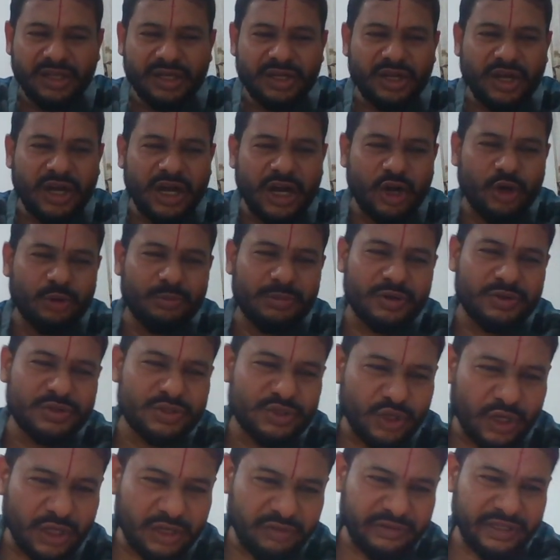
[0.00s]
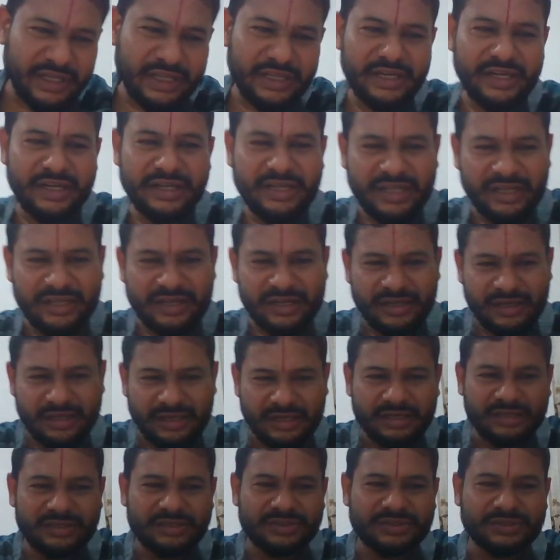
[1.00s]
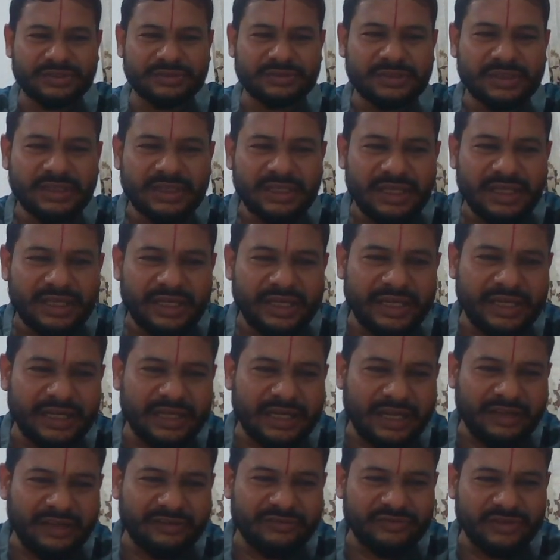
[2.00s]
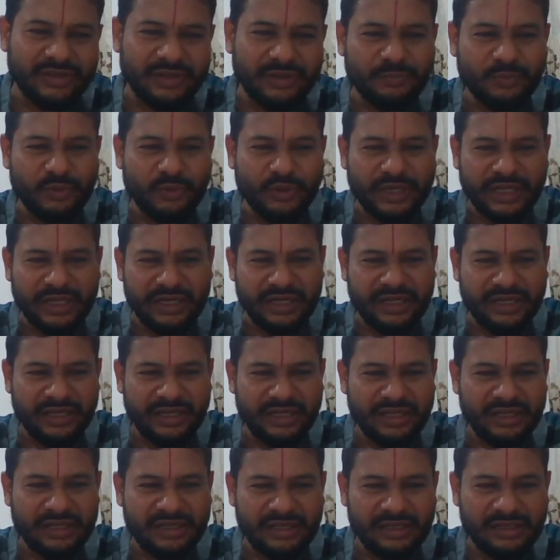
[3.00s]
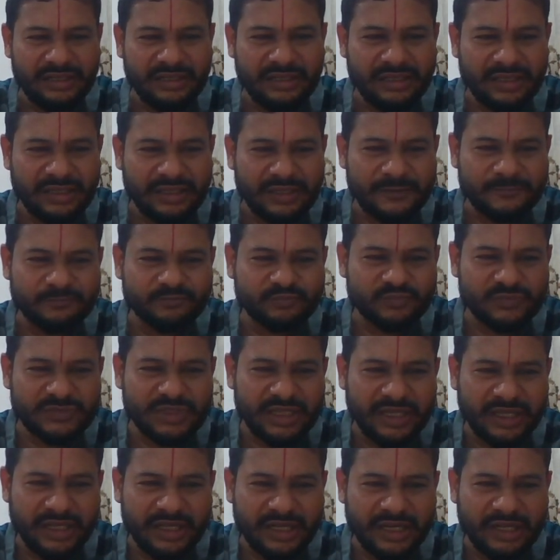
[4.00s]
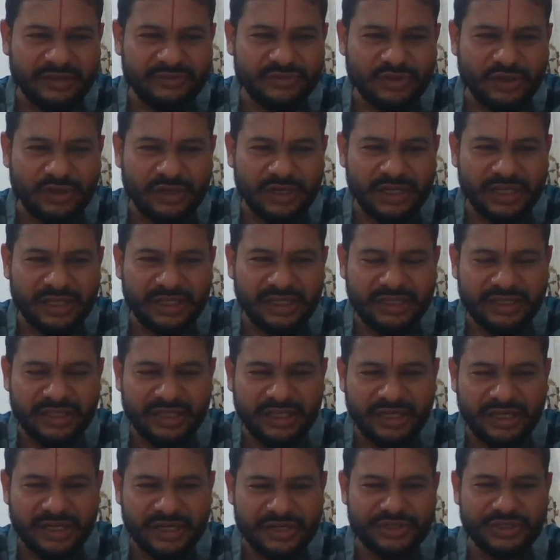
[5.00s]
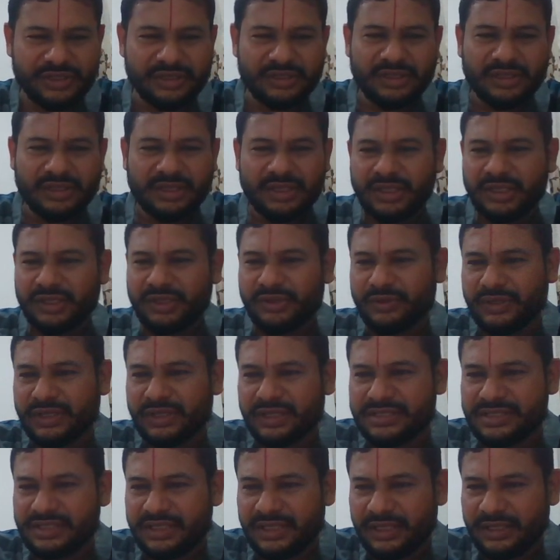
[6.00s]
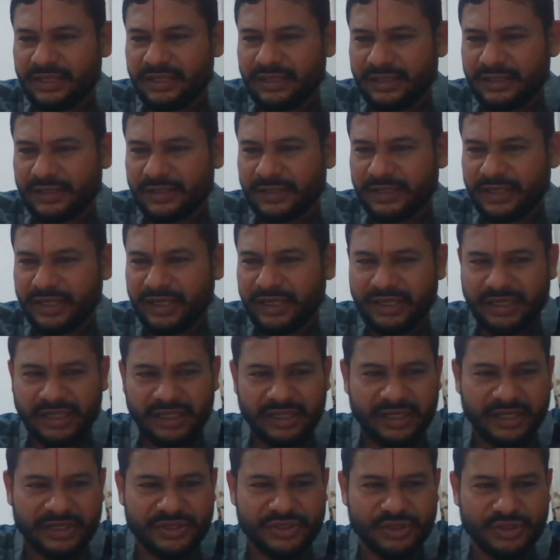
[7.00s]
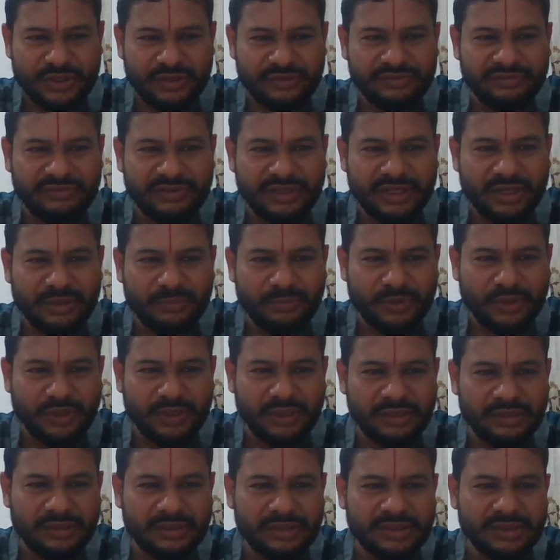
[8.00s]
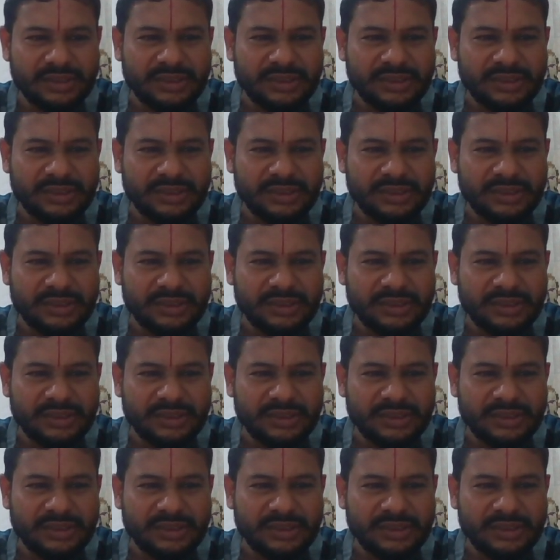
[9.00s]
Now how about solving an integral? So here I have put an integral. Here I have solved an integration. You can see integration of 1 upon